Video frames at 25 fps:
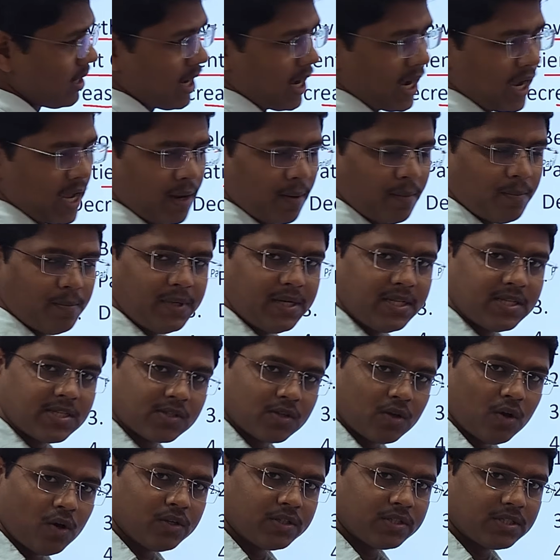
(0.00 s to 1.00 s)
I have
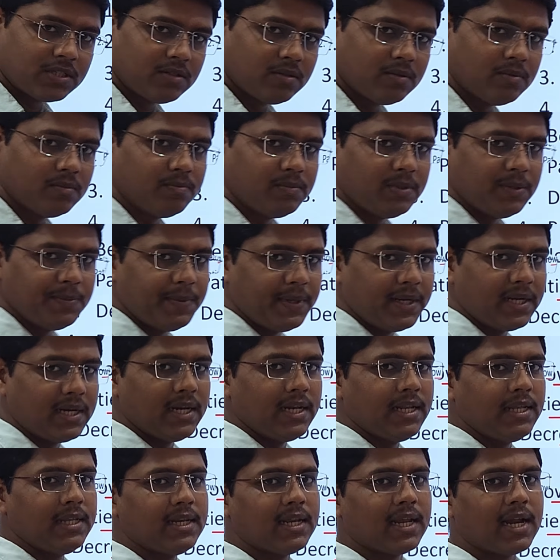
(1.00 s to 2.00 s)
discussed
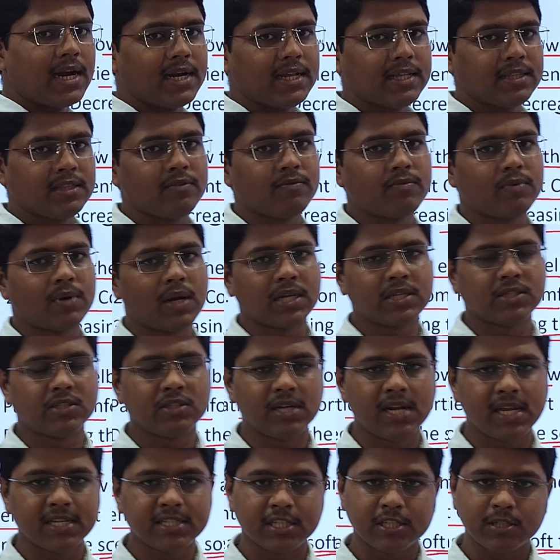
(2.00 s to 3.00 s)
vividly regarding the
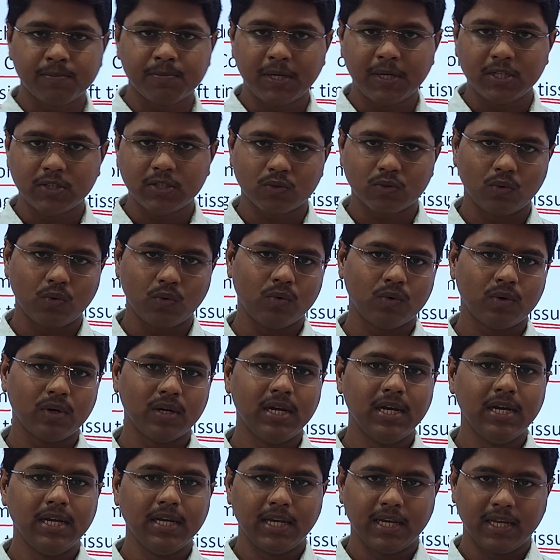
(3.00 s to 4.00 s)
fracture assessment
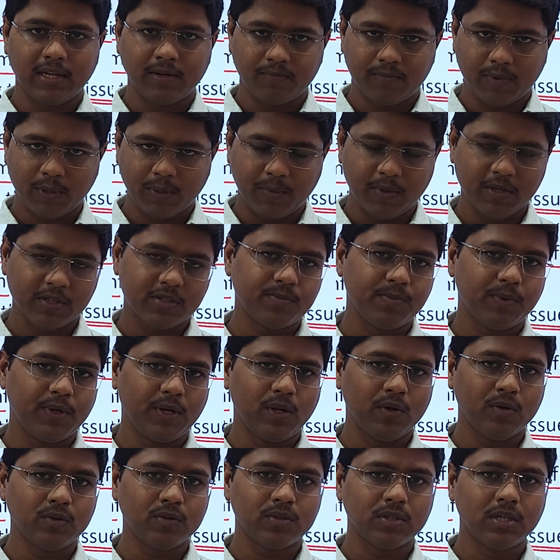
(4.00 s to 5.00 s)
score in previous
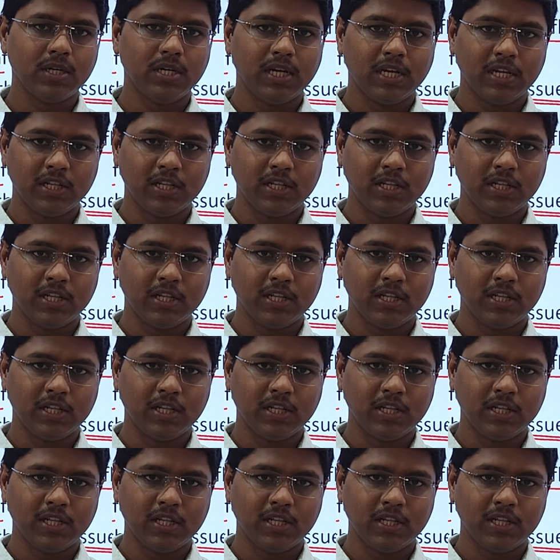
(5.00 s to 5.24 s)
videos.